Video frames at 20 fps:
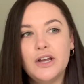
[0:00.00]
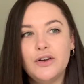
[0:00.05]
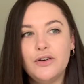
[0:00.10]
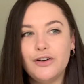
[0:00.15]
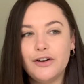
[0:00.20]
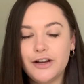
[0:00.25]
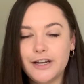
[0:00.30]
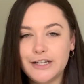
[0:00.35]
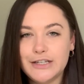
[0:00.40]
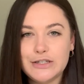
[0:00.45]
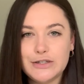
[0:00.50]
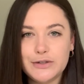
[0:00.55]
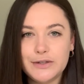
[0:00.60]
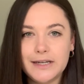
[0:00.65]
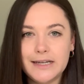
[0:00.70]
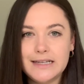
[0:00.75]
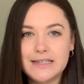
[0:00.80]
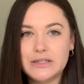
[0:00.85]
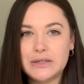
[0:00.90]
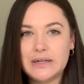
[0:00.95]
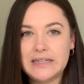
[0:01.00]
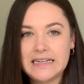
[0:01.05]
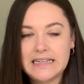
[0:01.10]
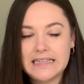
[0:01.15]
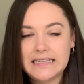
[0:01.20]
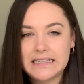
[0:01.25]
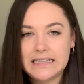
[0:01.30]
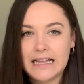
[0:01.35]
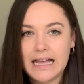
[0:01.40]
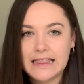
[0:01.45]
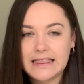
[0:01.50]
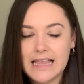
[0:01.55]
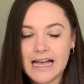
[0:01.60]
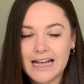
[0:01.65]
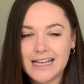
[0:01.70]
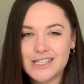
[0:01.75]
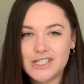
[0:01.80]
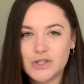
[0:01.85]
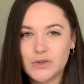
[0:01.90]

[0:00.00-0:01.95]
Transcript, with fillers: no injuries or anything like that.